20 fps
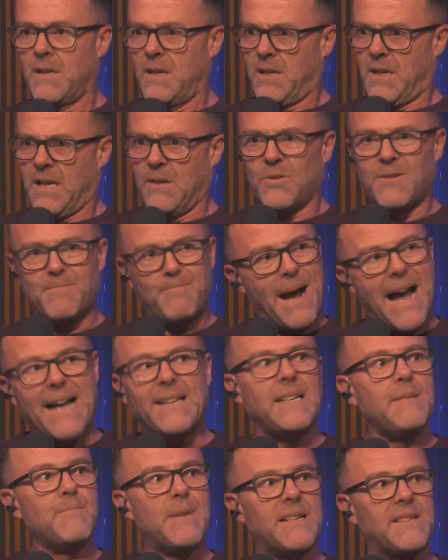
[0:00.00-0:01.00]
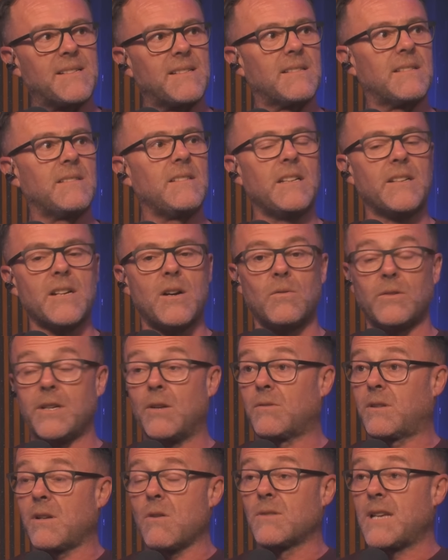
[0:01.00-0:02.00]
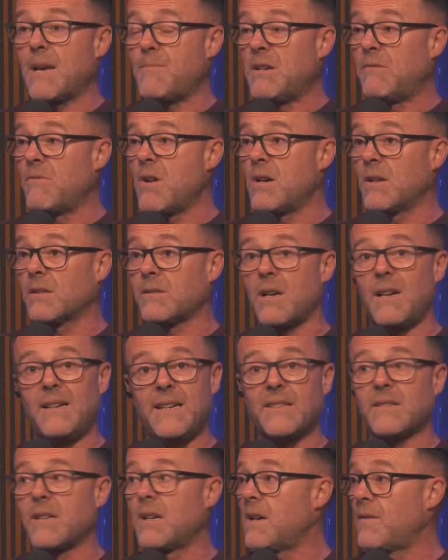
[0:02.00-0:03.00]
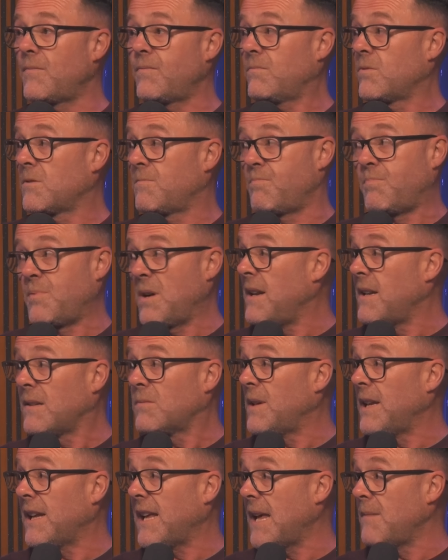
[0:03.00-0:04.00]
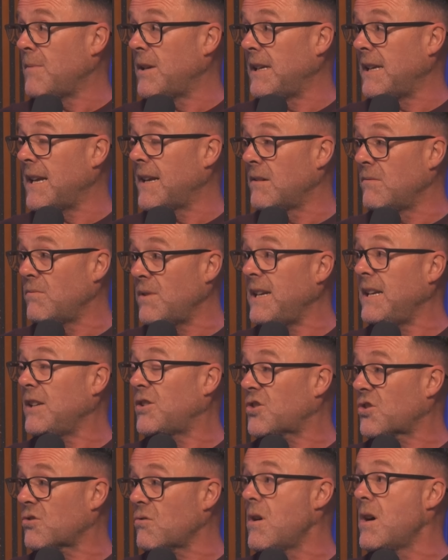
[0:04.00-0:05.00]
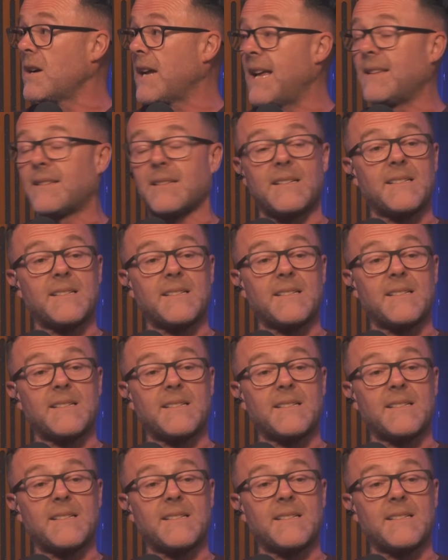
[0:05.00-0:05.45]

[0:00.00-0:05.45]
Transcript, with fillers: he was badly missed, you know. Now, don't get me wrong. I thought Lindelof was brilliant when he came in. He had yeah, a really well strong yeah. end to the